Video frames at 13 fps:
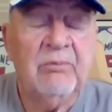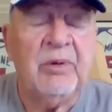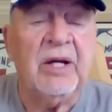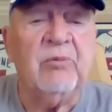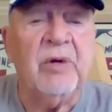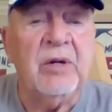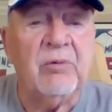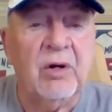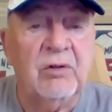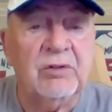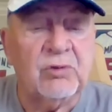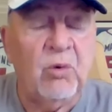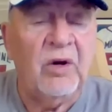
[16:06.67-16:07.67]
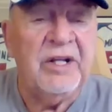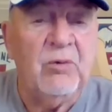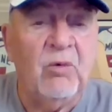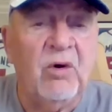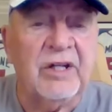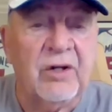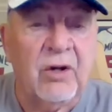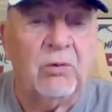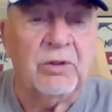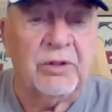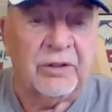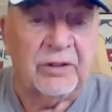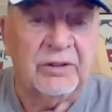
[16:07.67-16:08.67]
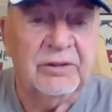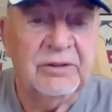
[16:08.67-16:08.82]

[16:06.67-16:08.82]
But we were 21 and older.